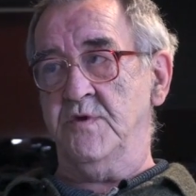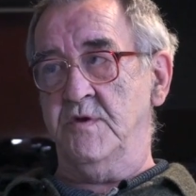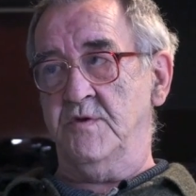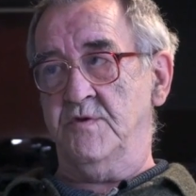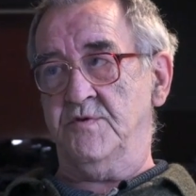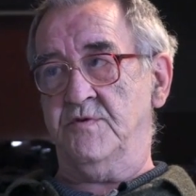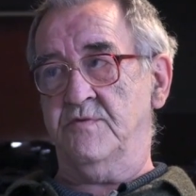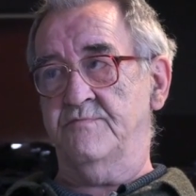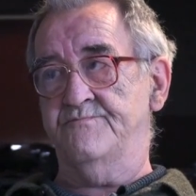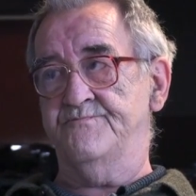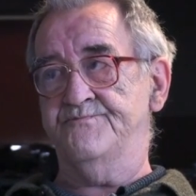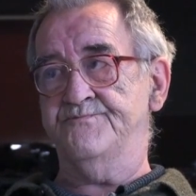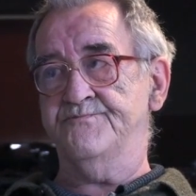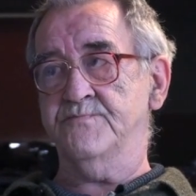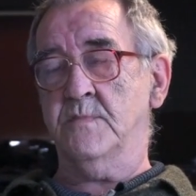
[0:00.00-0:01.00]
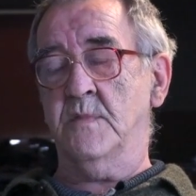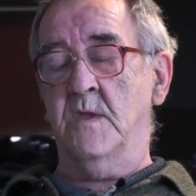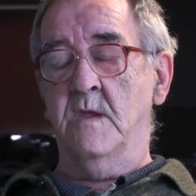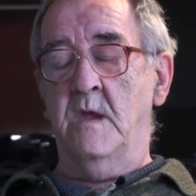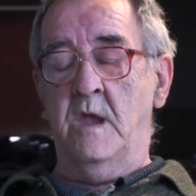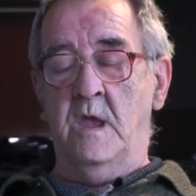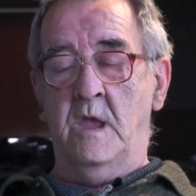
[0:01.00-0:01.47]
years
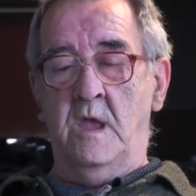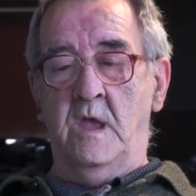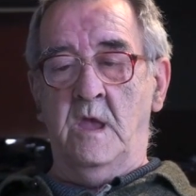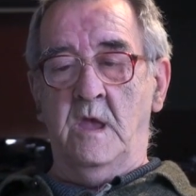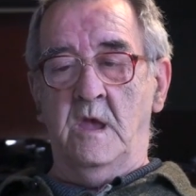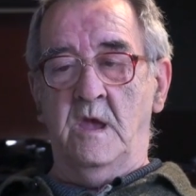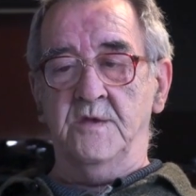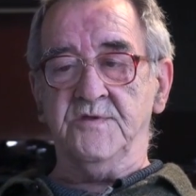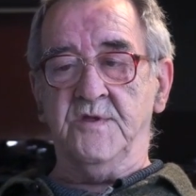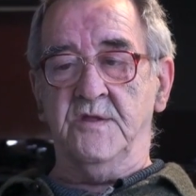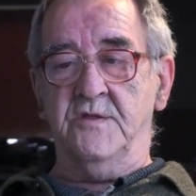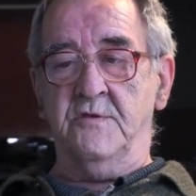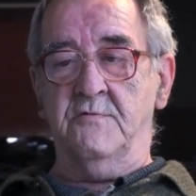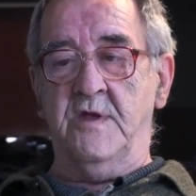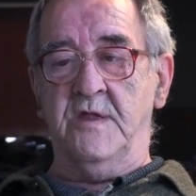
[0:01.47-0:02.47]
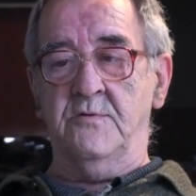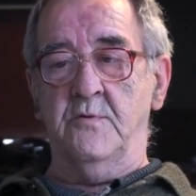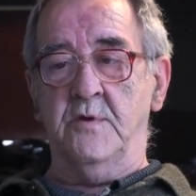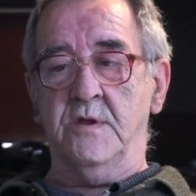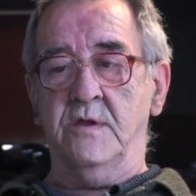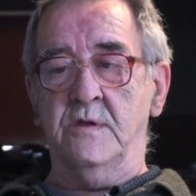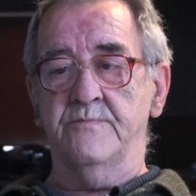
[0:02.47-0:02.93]
as an
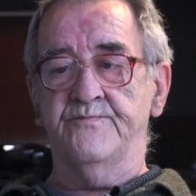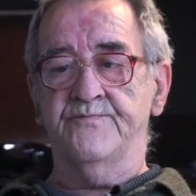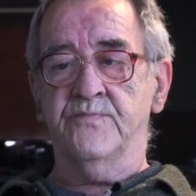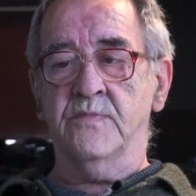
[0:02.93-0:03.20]
undergraduate.